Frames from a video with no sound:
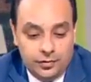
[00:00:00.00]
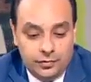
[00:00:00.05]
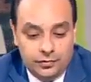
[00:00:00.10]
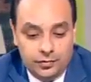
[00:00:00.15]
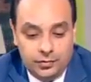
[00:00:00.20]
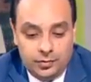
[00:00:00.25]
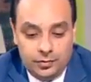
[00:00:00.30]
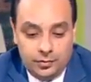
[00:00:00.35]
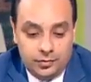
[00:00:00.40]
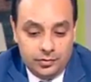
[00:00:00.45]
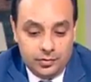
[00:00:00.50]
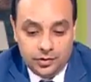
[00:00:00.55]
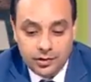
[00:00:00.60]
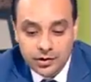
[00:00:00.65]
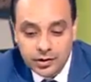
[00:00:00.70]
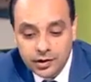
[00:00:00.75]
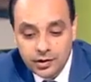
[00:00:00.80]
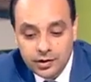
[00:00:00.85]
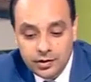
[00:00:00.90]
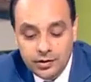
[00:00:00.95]
of all,
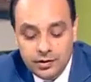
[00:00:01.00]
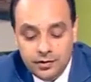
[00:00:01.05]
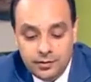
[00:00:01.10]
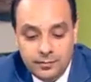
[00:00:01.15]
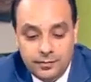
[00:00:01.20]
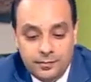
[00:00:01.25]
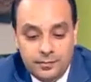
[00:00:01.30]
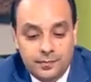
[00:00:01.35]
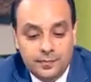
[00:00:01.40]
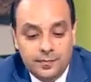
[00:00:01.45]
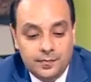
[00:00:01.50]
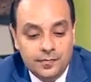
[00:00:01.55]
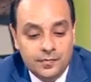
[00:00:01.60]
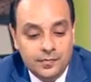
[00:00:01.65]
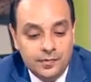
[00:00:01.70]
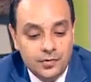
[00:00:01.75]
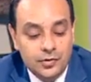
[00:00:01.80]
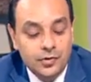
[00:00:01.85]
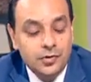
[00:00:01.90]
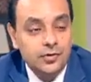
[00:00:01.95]

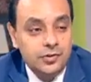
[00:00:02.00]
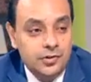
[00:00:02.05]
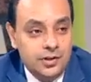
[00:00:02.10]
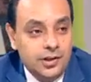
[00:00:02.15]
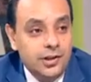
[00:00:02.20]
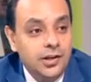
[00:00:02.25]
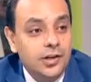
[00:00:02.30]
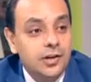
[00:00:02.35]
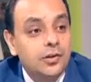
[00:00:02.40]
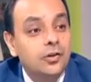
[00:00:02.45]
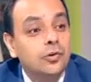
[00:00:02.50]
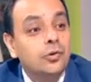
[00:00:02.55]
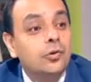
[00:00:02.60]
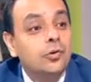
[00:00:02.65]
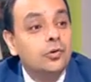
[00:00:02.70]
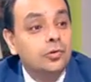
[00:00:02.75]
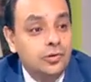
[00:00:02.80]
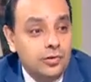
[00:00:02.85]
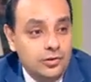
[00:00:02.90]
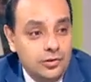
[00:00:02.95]
Turkey and
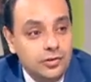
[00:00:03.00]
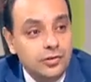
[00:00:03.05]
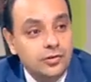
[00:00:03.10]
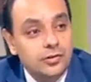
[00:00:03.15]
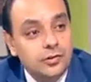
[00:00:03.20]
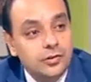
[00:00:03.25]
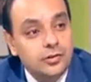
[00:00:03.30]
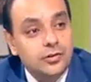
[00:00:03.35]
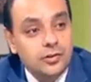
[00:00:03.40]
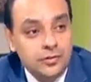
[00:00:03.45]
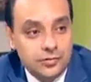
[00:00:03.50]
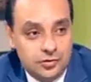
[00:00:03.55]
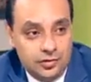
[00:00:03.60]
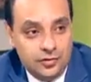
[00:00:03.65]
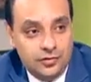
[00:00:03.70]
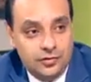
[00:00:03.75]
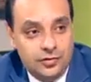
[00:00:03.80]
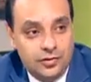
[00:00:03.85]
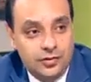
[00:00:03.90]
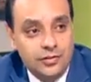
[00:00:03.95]
all the
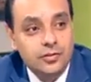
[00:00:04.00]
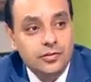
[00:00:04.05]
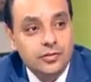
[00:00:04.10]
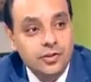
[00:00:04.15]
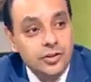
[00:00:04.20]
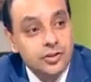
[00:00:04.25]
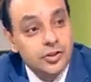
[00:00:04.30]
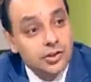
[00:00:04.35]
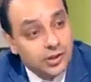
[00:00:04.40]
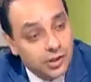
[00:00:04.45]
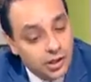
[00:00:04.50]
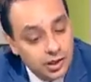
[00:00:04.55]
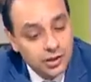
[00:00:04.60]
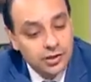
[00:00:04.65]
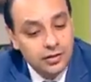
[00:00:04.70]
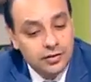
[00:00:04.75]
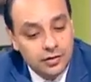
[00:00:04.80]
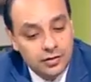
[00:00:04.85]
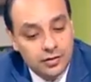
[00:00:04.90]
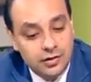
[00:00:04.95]
countries in the region and
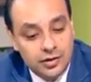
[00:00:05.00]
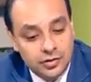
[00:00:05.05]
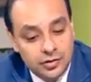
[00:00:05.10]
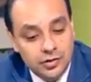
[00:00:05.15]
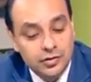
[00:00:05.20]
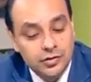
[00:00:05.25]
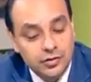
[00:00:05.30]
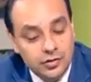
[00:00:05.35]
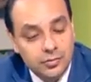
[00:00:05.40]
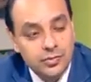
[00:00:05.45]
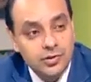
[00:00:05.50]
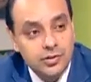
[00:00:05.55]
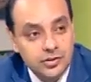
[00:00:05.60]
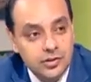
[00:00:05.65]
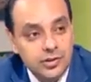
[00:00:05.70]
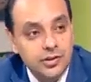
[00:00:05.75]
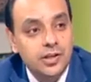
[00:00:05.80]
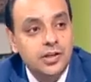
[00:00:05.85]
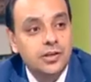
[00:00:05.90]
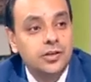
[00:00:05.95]
international
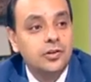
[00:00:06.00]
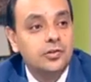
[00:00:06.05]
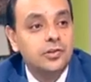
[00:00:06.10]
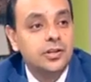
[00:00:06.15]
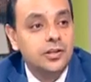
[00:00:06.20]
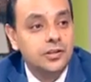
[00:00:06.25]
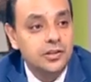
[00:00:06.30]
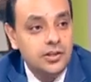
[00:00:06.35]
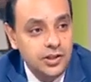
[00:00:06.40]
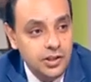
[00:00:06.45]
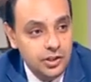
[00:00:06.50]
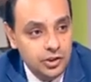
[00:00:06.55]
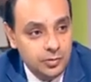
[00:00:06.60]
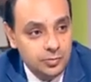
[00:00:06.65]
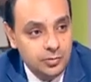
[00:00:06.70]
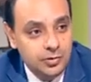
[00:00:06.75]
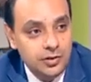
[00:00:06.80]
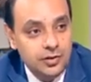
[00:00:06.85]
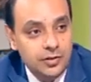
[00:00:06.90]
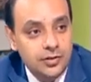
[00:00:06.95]
community, they know that
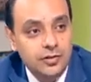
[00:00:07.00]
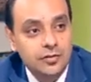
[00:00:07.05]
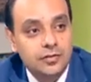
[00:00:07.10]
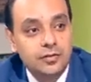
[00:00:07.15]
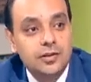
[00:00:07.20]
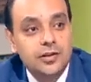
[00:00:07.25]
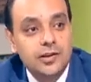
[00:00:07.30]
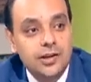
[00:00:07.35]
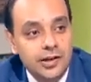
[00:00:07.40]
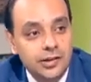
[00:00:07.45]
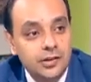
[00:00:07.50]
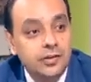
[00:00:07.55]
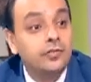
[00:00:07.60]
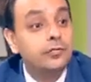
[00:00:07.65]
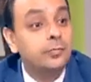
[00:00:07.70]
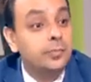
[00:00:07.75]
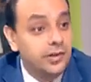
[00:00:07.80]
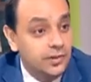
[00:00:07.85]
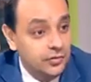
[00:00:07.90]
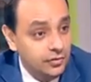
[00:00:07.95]
Egypt is the land
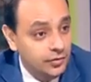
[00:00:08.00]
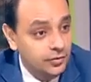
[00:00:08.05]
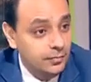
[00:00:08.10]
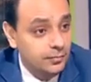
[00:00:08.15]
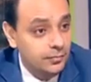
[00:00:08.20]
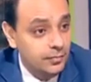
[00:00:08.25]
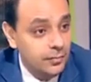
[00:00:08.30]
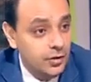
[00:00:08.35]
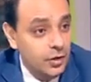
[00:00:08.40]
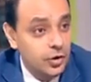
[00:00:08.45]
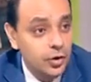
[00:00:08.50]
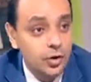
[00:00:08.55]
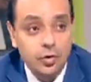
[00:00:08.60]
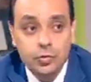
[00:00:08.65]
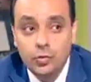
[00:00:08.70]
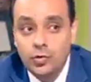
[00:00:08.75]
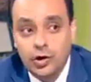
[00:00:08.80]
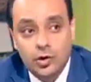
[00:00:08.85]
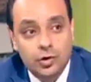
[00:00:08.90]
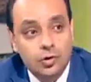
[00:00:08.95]
of peace.
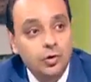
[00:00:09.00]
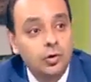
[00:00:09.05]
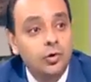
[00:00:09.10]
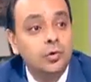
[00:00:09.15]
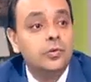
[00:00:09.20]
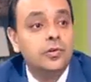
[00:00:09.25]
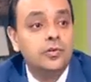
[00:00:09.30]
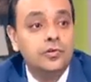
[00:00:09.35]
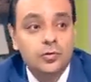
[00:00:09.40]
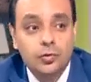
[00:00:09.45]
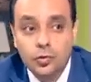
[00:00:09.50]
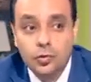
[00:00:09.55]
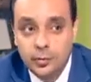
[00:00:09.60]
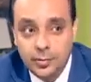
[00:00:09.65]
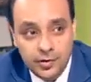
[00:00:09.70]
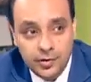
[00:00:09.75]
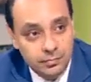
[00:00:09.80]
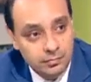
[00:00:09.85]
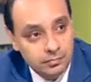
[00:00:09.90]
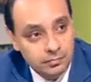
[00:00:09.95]
We are always
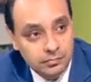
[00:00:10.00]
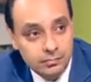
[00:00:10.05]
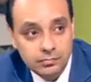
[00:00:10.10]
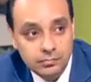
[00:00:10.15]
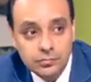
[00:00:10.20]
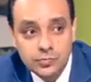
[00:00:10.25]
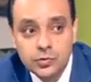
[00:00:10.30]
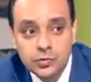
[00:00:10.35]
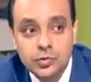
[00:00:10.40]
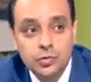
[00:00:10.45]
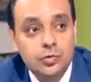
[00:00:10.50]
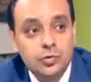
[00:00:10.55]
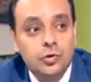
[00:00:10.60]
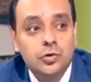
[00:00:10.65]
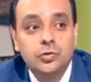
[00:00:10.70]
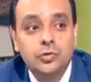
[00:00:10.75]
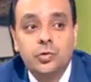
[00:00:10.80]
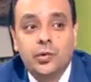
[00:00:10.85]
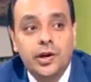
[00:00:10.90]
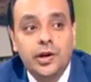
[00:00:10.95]
open to
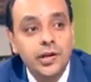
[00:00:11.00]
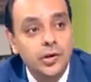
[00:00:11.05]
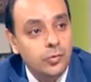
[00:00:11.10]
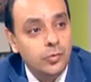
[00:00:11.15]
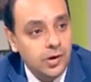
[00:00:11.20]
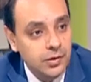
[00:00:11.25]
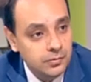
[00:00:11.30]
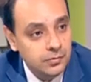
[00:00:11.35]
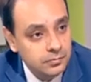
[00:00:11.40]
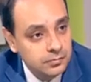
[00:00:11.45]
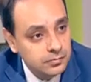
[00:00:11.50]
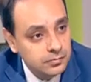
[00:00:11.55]
talk to anyone